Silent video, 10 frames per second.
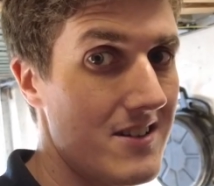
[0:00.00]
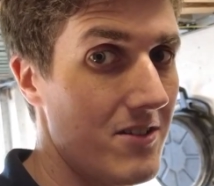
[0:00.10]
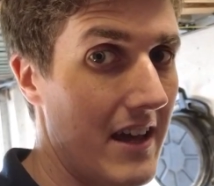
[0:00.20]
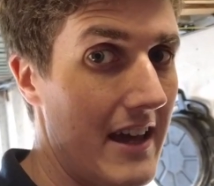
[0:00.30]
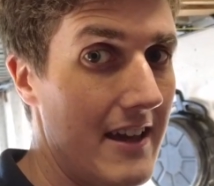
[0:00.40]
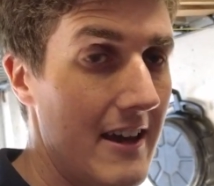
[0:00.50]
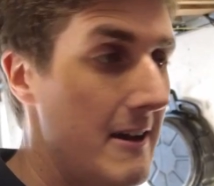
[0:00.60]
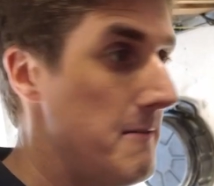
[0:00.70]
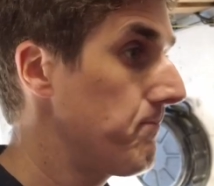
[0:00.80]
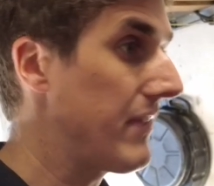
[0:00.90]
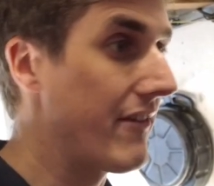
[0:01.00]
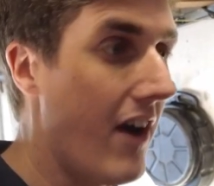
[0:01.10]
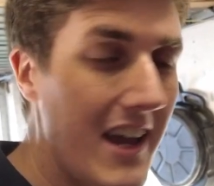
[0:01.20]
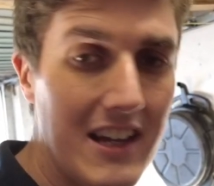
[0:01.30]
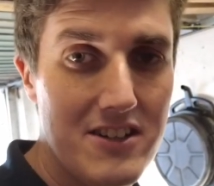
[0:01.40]
Okay, if
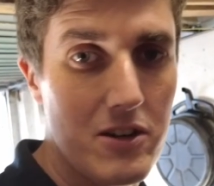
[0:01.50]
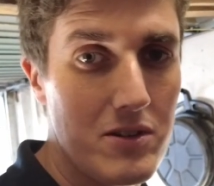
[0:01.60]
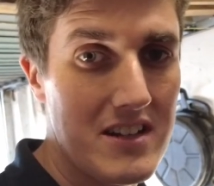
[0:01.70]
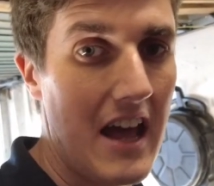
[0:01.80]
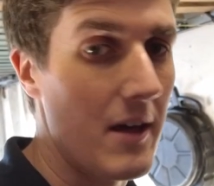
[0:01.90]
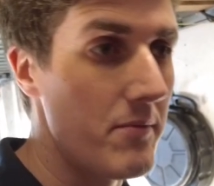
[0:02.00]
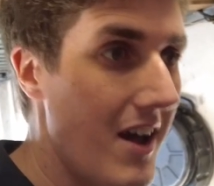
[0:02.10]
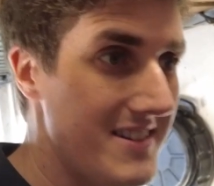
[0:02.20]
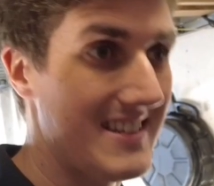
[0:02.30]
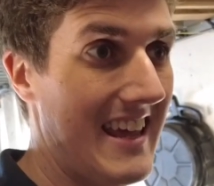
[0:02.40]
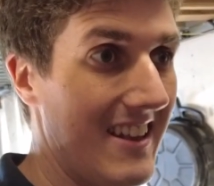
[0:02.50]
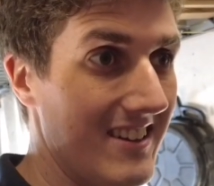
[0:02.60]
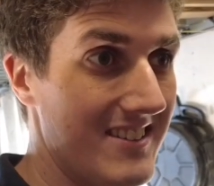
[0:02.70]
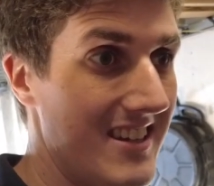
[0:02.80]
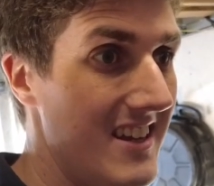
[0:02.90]
I can do it and I'm not
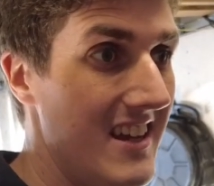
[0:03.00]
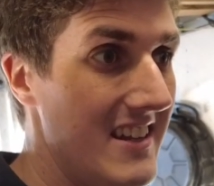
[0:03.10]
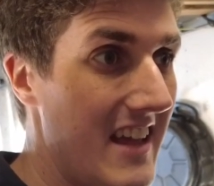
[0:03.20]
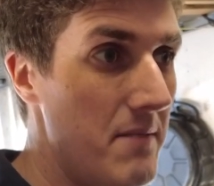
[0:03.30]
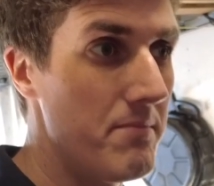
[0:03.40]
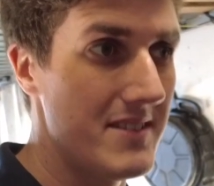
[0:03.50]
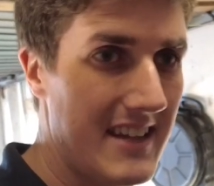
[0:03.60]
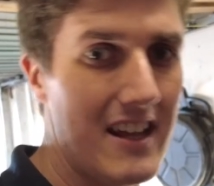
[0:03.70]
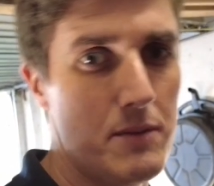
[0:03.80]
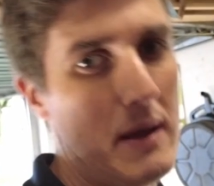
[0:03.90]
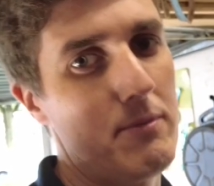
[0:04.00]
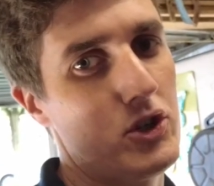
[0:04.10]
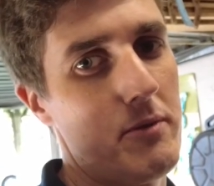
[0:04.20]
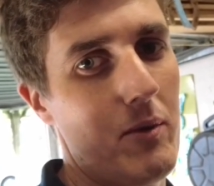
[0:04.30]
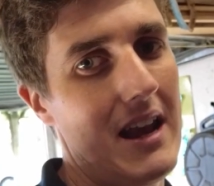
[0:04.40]
skilled, then skilled people
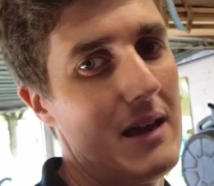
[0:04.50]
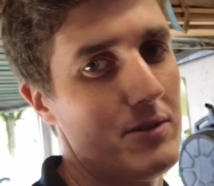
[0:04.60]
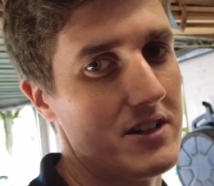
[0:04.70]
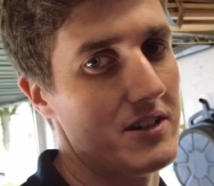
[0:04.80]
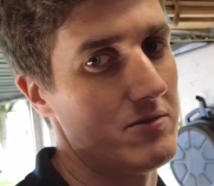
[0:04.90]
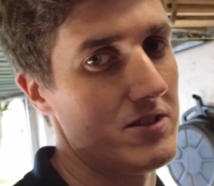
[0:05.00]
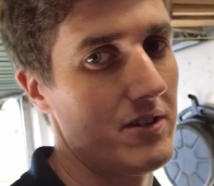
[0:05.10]
should be well able to do it.